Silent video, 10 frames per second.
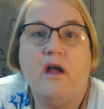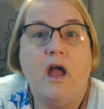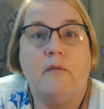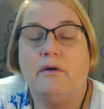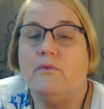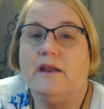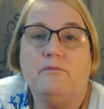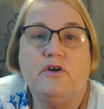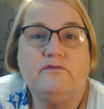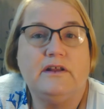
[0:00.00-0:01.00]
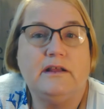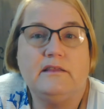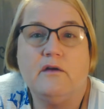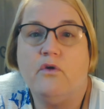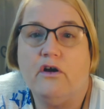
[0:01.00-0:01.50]
But when he moved it in,
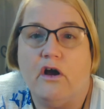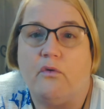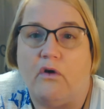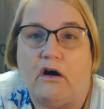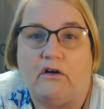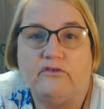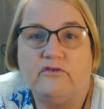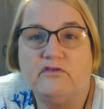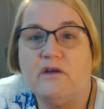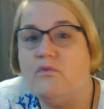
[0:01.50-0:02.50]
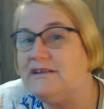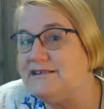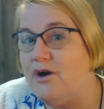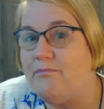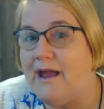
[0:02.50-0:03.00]
there were no walls. There was
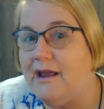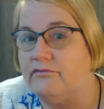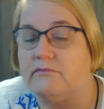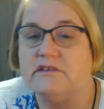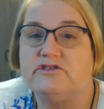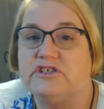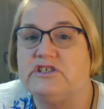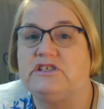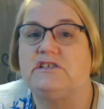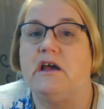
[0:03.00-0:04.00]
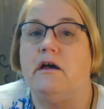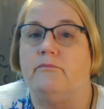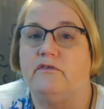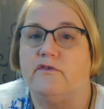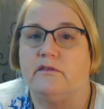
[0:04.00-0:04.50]
no bathroom. There's just
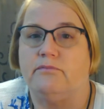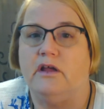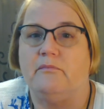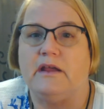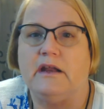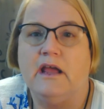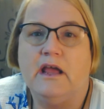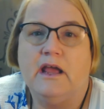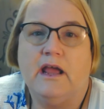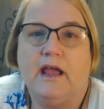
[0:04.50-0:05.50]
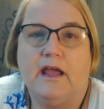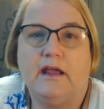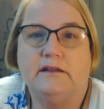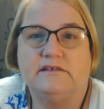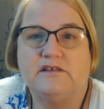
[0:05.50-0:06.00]
stubs for the plumbing.
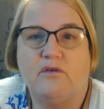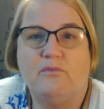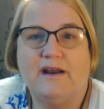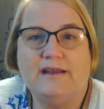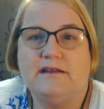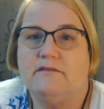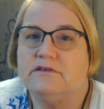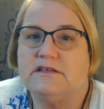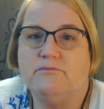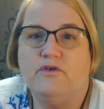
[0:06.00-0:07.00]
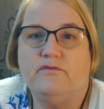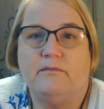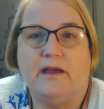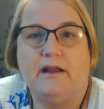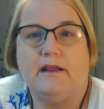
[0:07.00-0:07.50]
And so what he did was he moved the
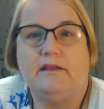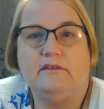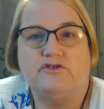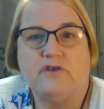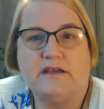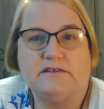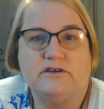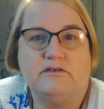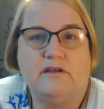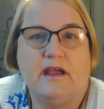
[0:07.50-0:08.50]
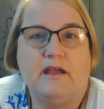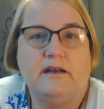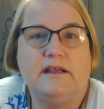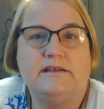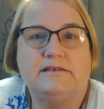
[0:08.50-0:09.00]
bed in, the dresser,
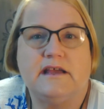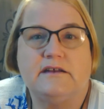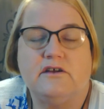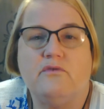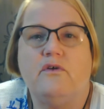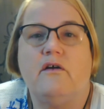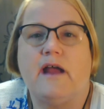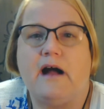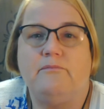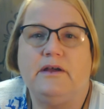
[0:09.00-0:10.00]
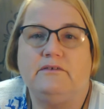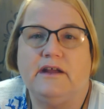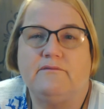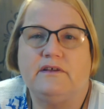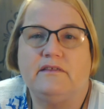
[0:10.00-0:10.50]
and he said, "Don't worry, I'll build
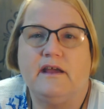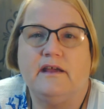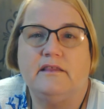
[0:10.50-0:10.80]
everything.